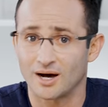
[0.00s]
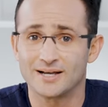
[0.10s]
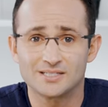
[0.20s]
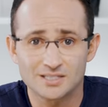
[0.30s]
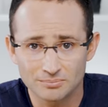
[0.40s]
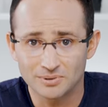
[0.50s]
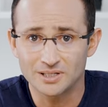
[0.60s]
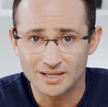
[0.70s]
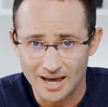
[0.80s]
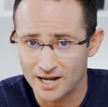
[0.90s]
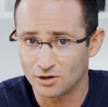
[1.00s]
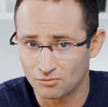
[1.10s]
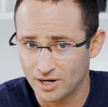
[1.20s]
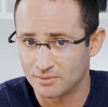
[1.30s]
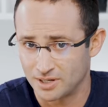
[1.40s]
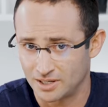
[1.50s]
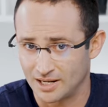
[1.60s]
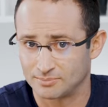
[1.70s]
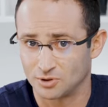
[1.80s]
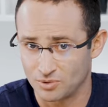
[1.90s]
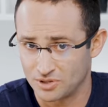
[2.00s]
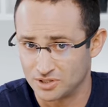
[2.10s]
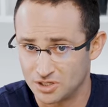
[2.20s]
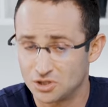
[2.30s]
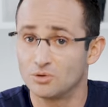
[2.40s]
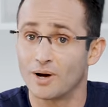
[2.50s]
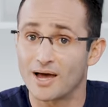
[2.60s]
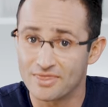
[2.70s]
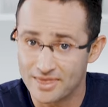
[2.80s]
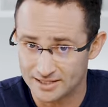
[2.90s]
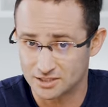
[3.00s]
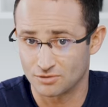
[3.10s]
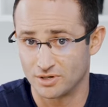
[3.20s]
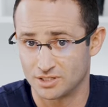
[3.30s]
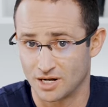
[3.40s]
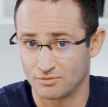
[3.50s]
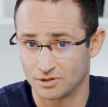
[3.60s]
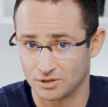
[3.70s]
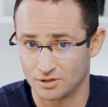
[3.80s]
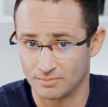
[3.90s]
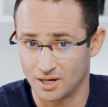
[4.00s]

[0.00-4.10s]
I simply cannot recommend a laptop with this issue and that's the reason I returned